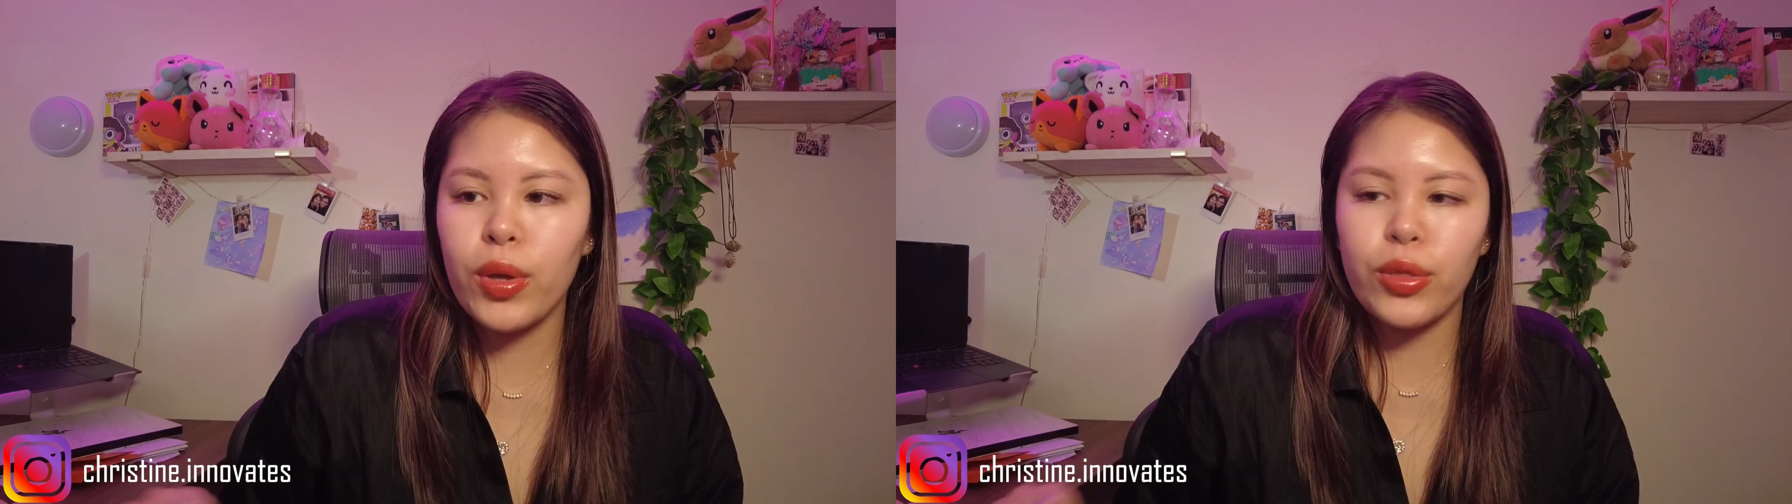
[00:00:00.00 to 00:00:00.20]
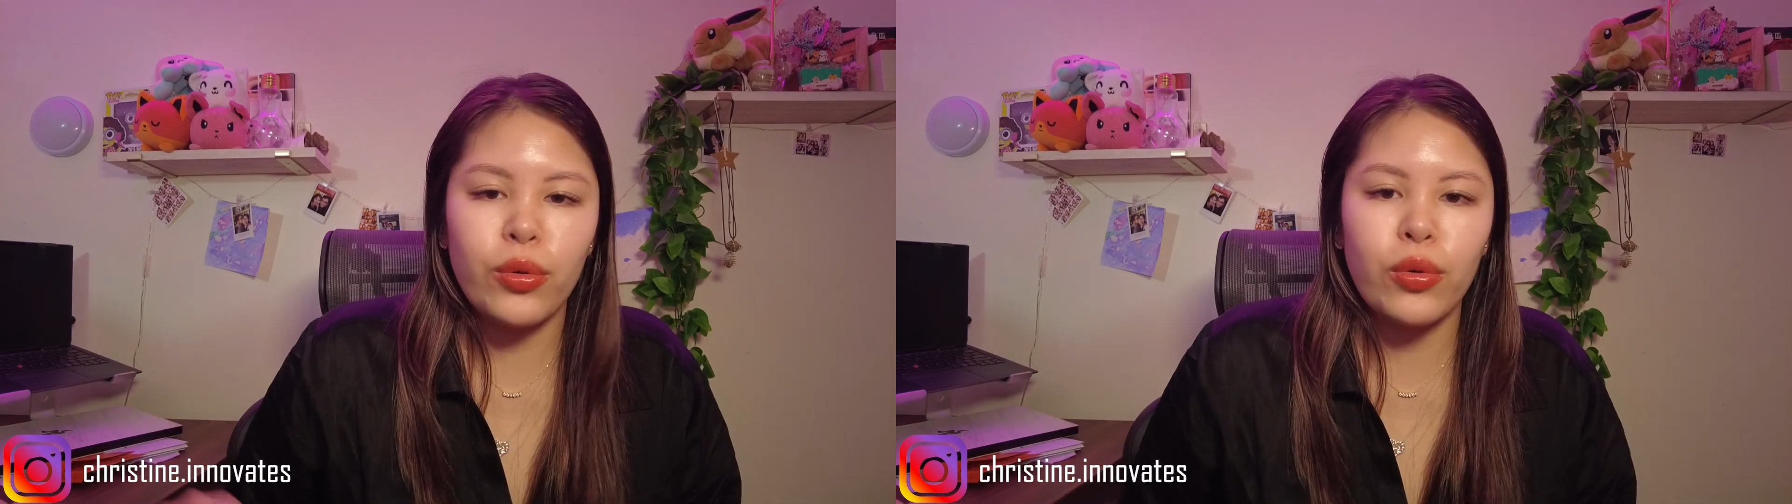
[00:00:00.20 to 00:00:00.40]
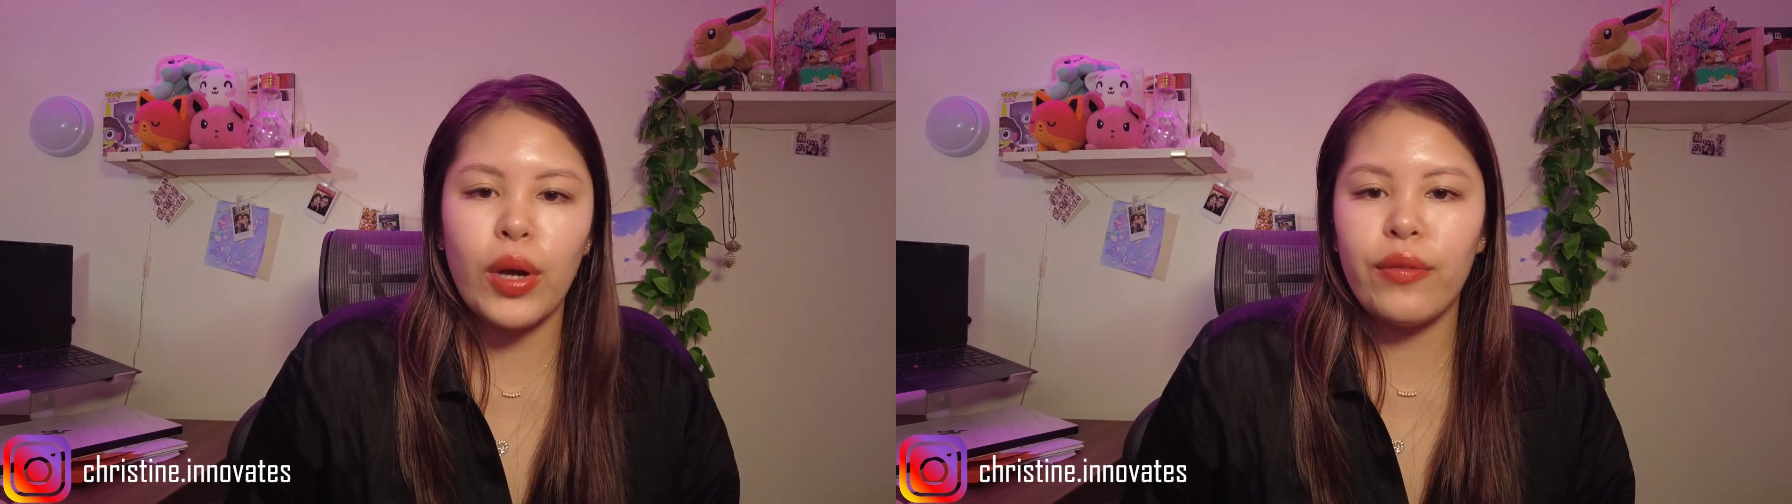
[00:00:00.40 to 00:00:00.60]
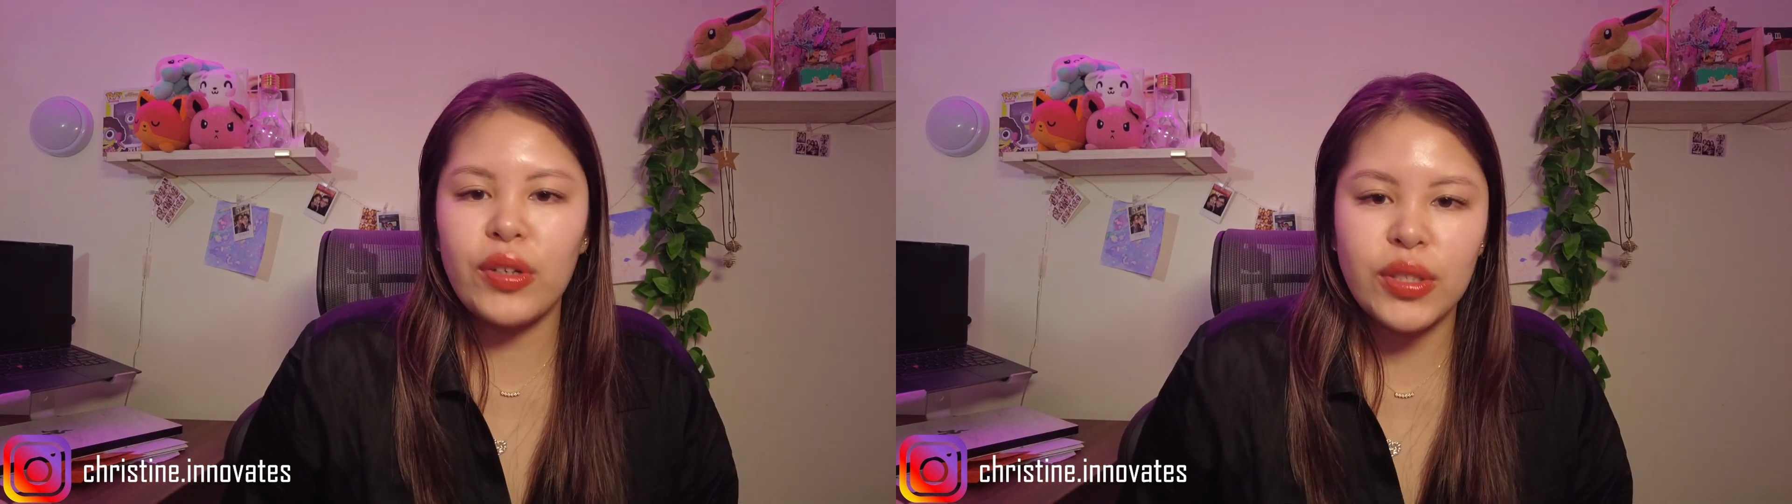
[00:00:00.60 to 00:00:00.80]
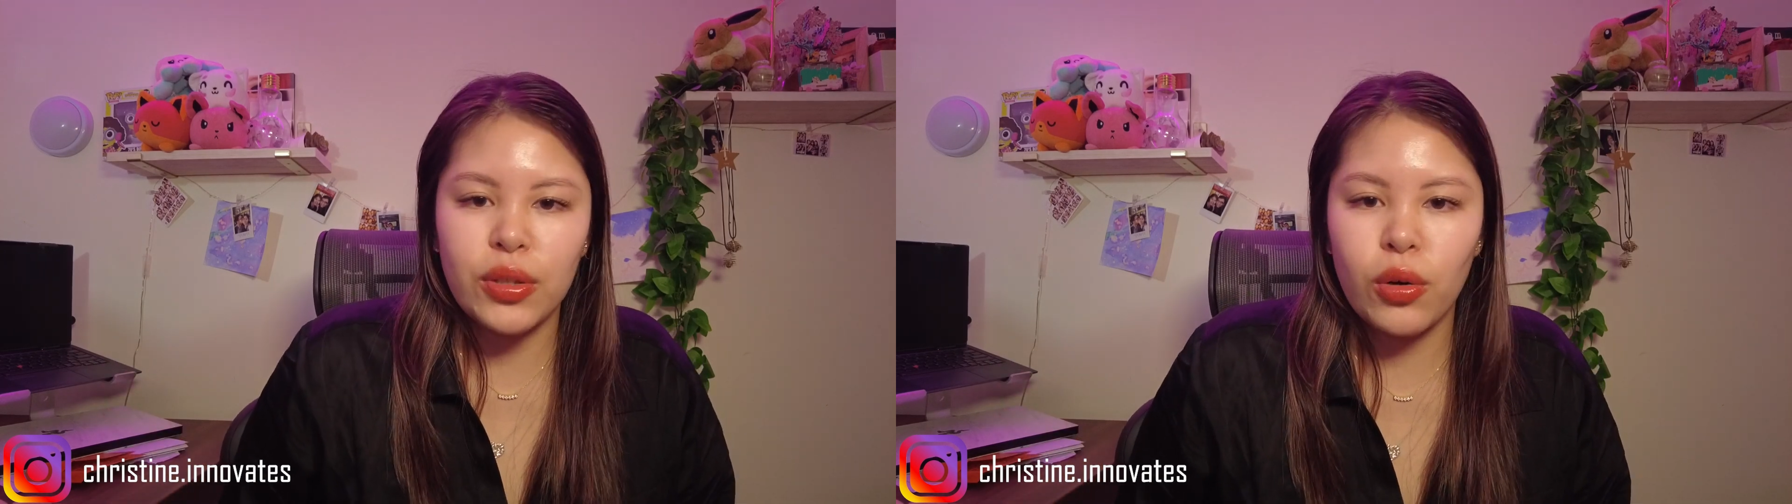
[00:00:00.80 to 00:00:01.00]
through every
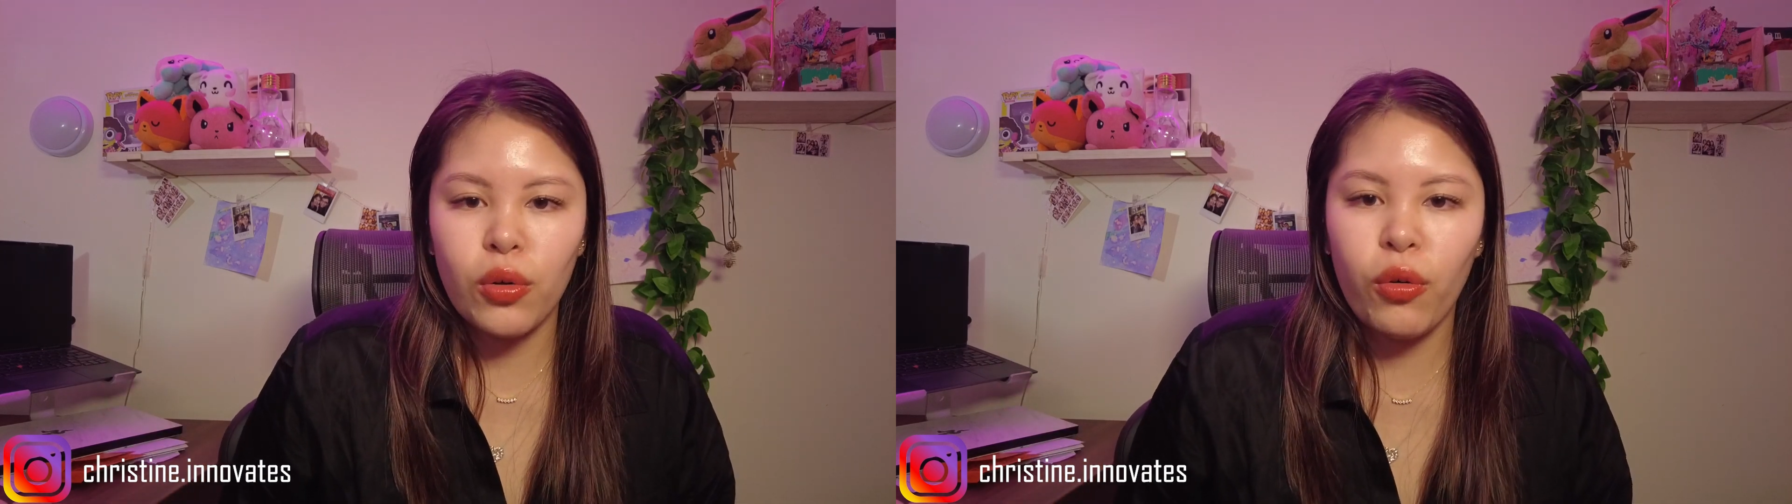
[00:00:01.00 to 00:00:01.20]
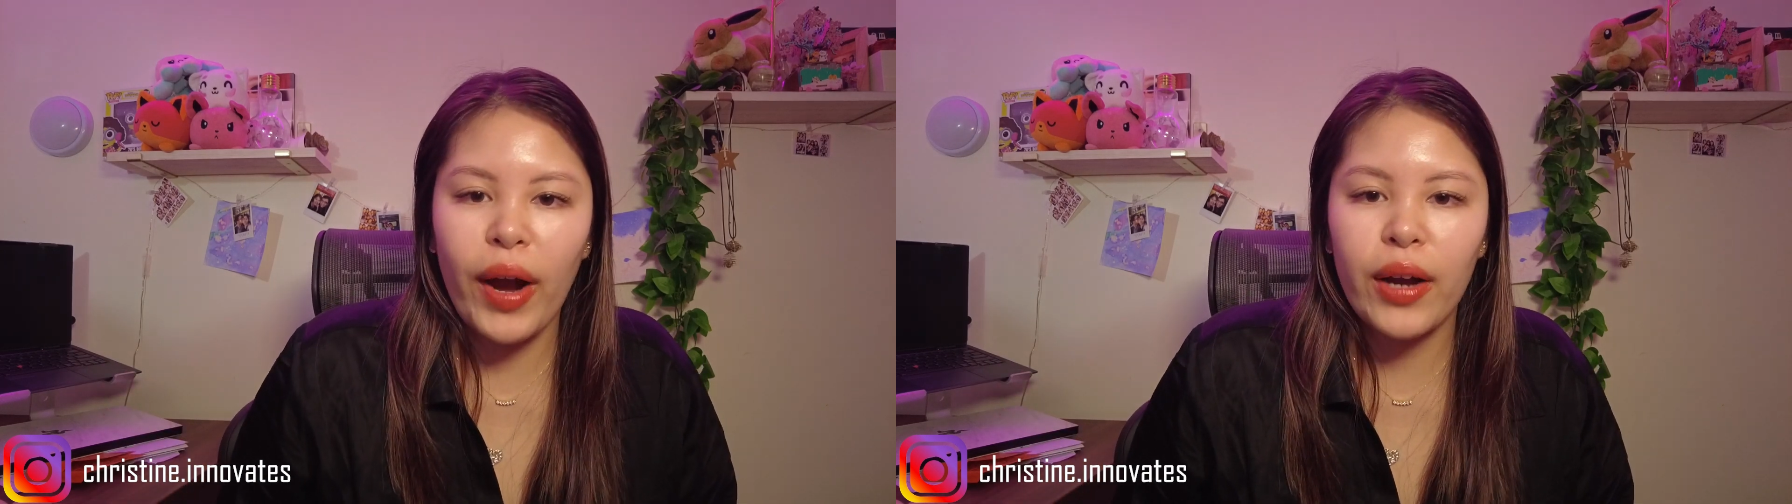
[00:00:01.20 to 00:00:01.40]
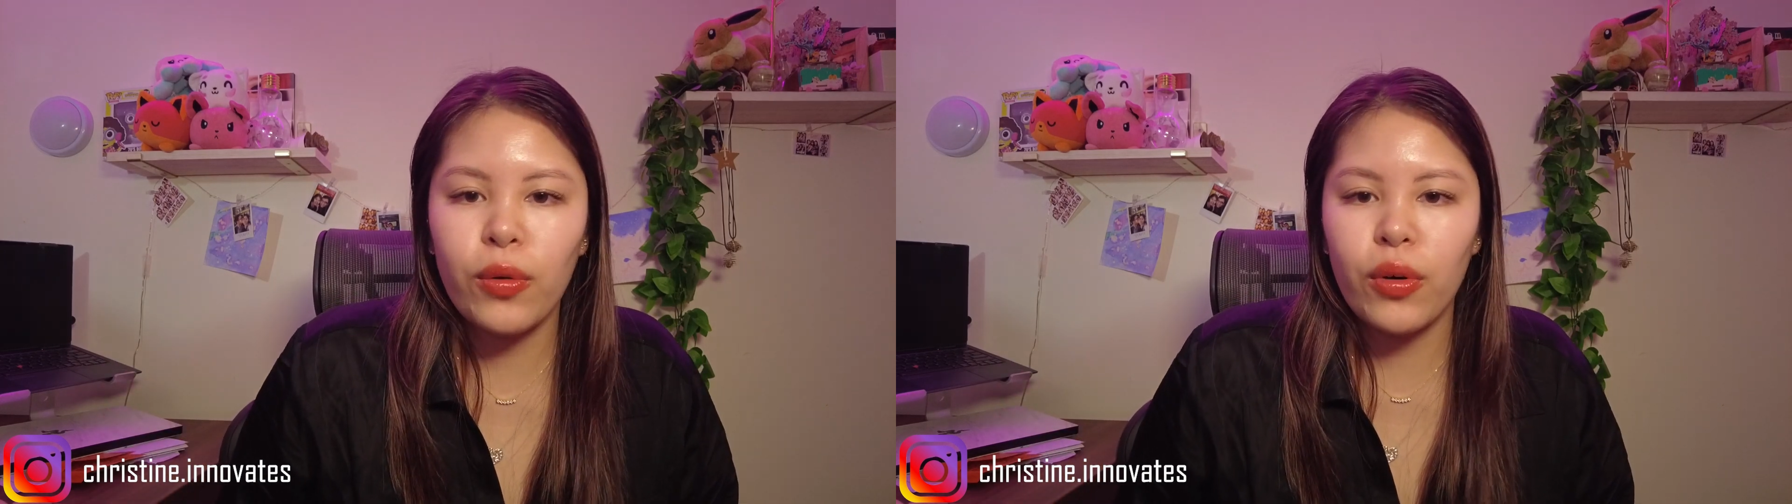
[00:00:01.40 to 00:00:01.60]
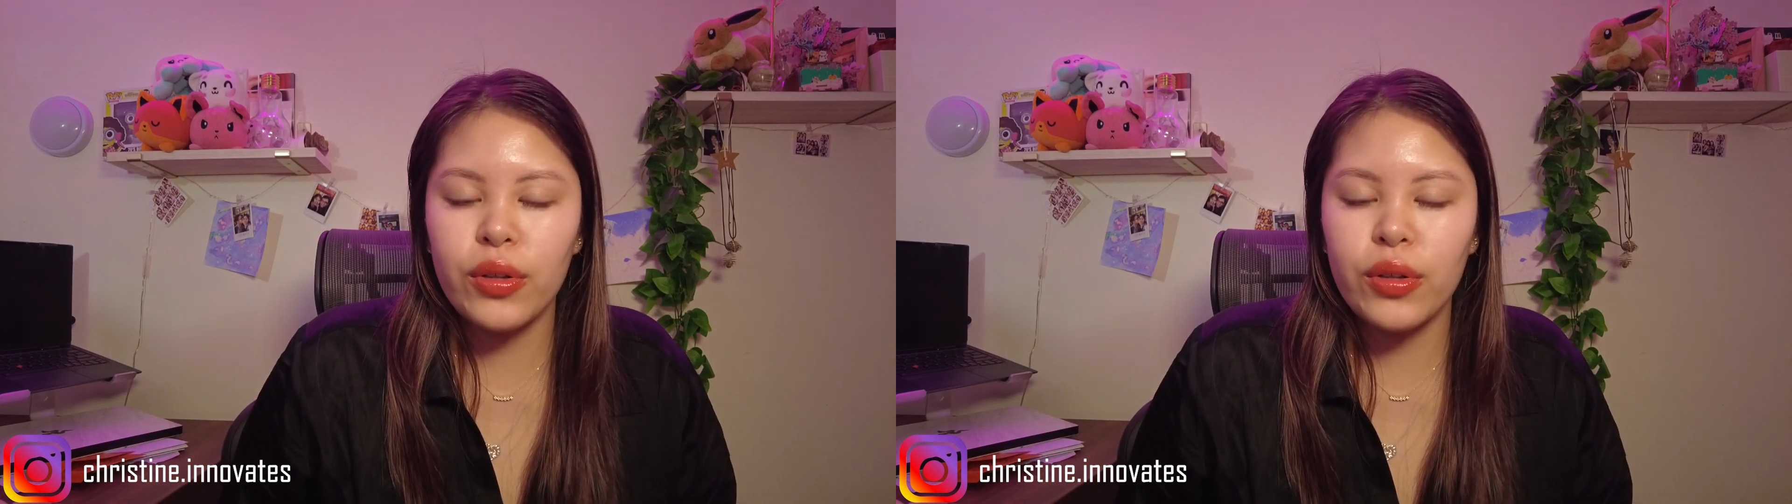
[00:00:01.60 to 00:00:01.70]
single crack or